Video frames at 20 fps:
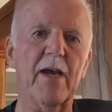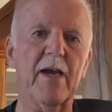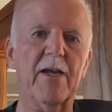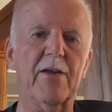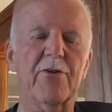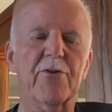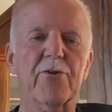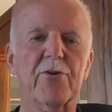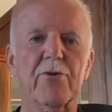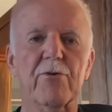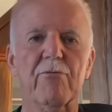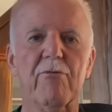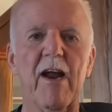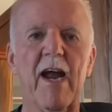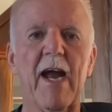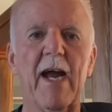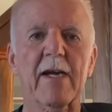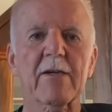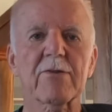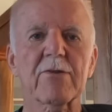and your
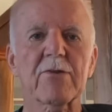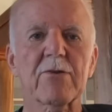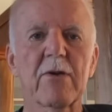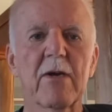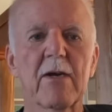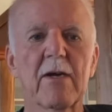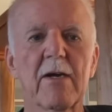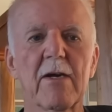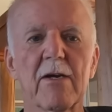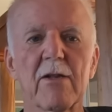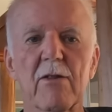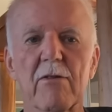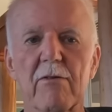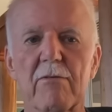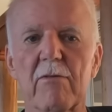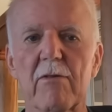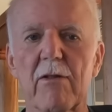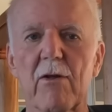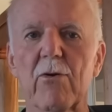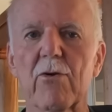racks
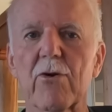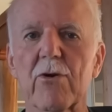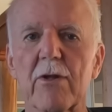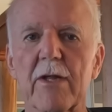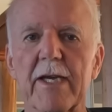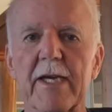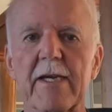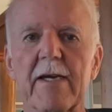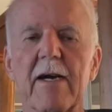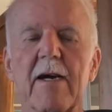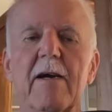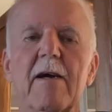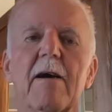locally,